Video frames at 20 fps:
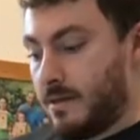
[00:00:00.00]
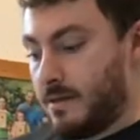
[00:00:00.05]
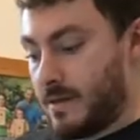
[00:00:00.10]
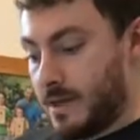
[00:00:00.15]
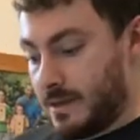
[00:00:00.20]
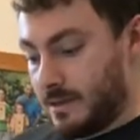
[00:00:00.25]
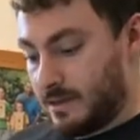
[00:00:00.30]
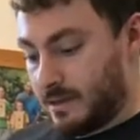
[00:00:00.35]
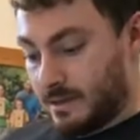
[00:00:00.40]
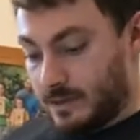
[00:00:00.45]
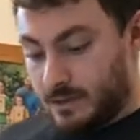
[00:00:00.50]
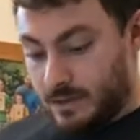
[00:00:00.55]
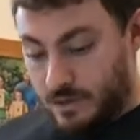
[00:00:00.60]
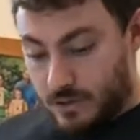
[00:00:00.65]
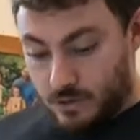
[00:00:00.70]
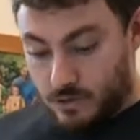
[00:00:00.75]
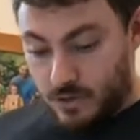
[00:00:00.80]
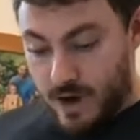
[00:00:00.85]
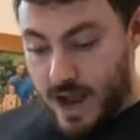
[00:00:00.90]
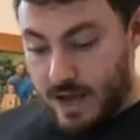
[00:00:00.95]
this
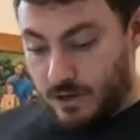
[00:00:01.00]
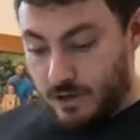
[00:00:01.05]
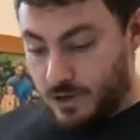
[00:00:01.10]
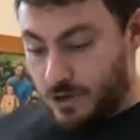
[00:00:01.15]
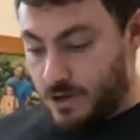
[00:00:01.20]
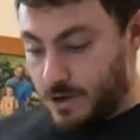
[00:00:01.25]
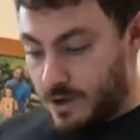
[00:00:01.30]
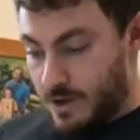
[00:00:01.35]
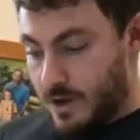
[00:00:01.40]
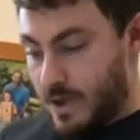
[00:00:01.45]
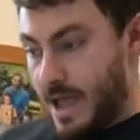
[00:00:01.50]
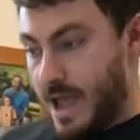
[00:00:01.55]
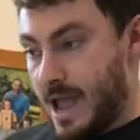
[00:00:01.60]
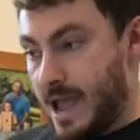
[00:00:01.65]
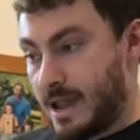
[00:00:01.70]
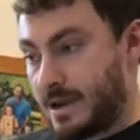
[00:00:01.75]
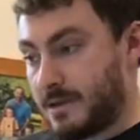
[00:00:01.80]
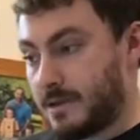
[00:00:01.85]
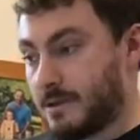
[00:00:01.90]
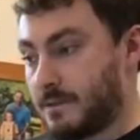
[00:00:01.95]
stretch
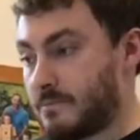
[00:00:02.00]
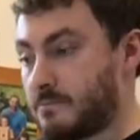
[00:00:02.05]
and